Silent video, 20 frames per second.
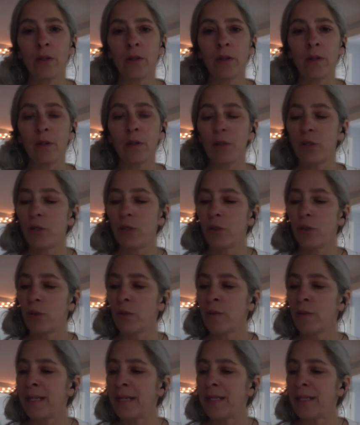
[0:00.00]
the
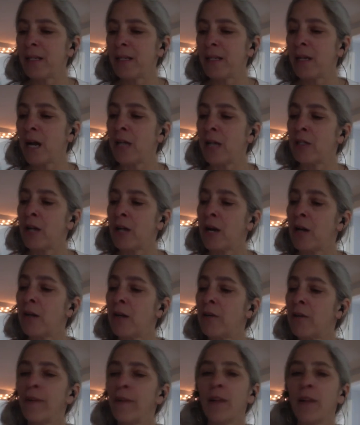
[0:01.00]
stonemason got
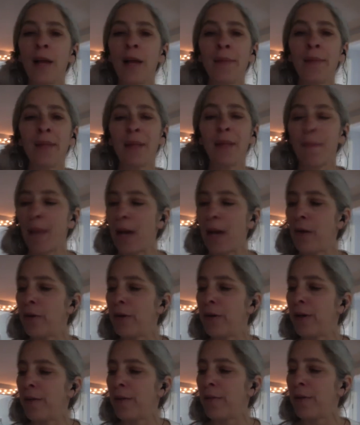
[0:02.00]
tired of climbing the
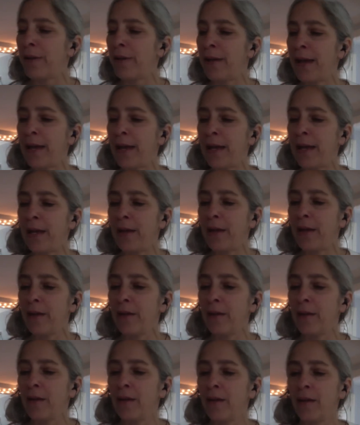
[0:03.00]
mountain every day,
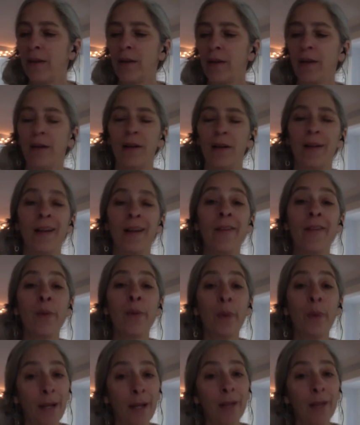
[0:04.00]
and
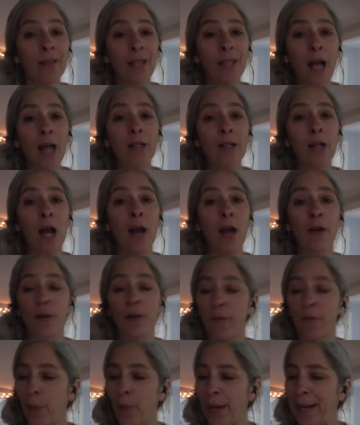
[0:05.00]
everyone else got tired
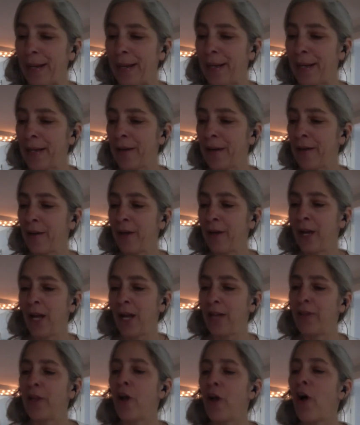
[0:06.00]
of waiting,
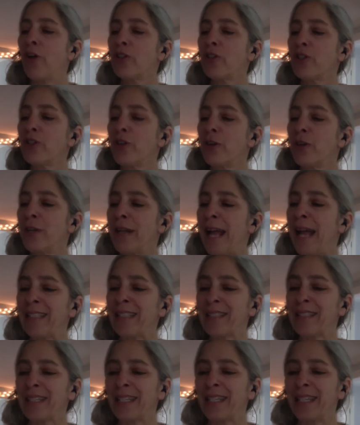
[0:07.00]
and they all started
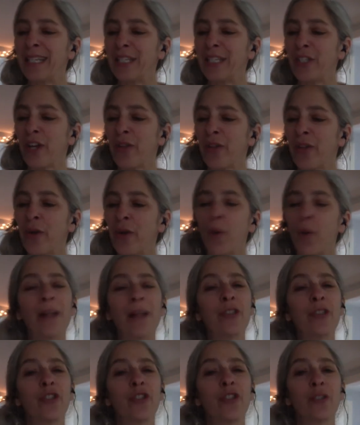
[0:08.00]
asking each other
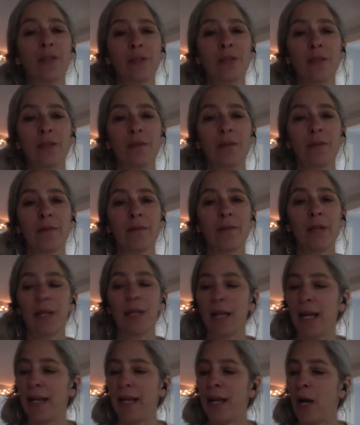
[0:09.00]
questions
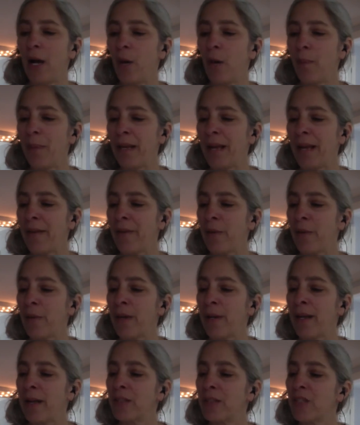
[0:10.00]
and helping
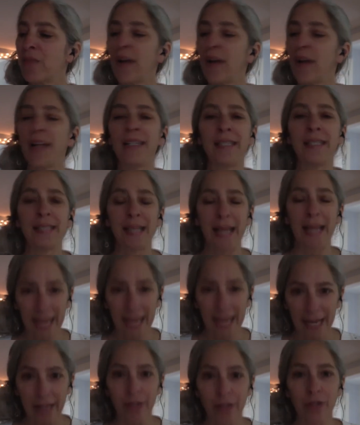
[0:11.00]
everyone else find
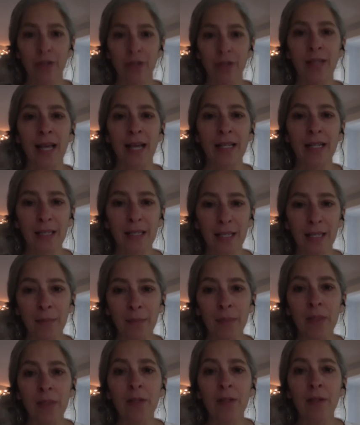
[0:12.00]
answers that
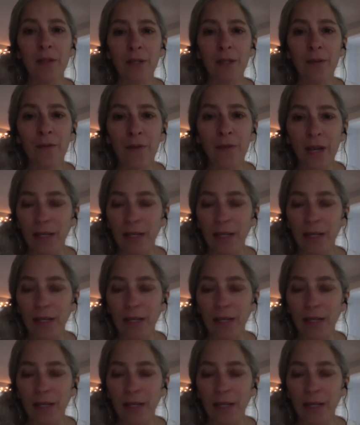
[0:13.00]
seemed to fit.